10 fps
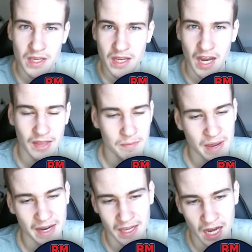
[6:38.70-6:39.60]
The
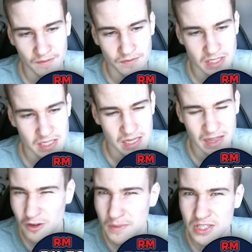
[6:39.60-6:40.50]
back half is a
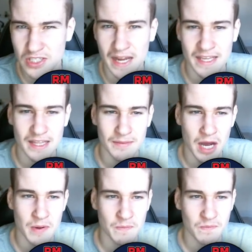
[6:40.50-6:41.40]
little bit shaky at the
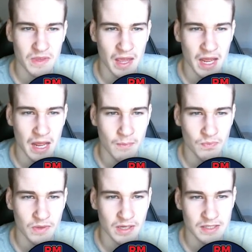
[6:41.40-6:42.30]
moment.
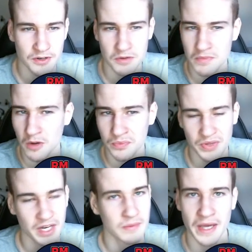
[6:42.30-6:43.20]
And considering Melbourne,
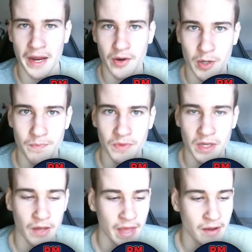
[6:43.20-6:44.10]
they're going to be angry.
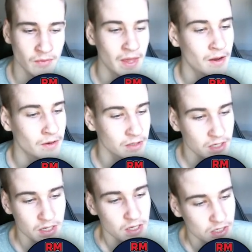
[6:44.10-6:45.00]

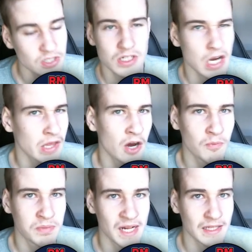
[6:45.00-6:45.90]
You just know the whole
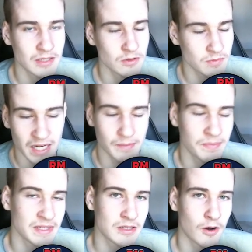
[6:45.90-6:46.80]
playing list was bloody
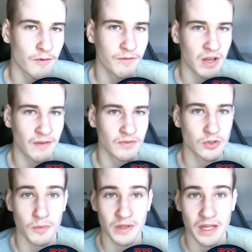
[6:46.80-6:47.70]
pissed off after
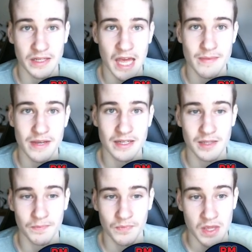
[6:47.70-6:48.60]
dropping that game against
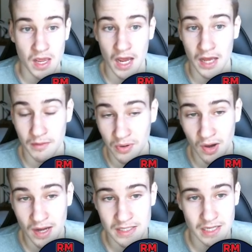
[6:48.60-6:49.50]
the
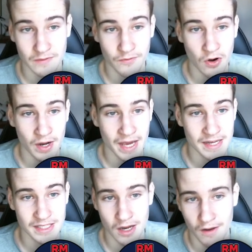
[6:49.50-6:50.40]
Pies last Friday.
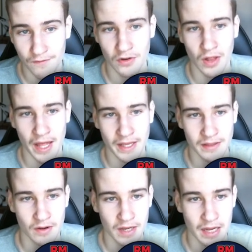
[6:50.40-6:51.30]
So I feel like
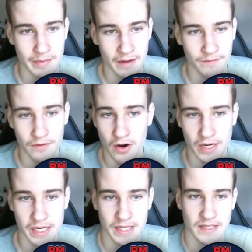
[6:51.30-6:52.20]
they'll come out firing
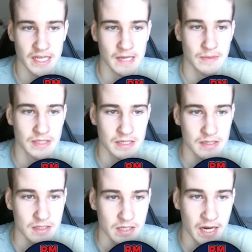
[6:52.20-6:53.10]
here, the Demons,
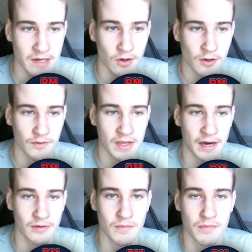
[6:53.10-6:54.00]
and knock off
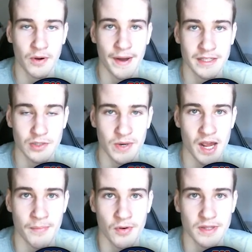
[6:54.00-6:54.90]
Carlton by
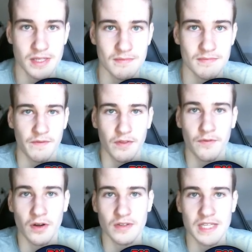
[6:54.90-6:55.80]
28 points. And for the
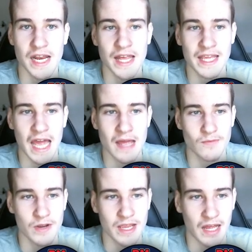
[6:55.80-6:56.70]
final Saturday game,
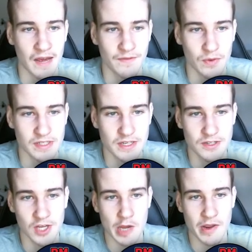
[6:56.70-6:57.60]
we have the Western
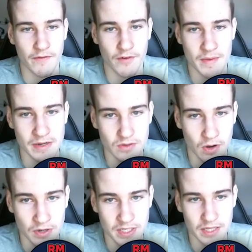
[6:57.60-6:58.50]
Derby. Fremantle
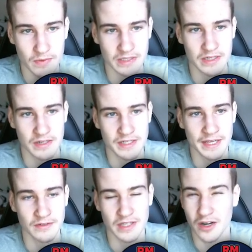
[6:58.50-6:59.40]
hosting the West Coast
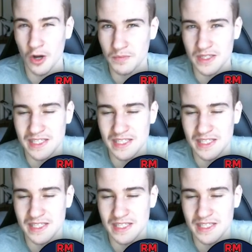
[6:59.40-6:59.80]
Eagles at Optus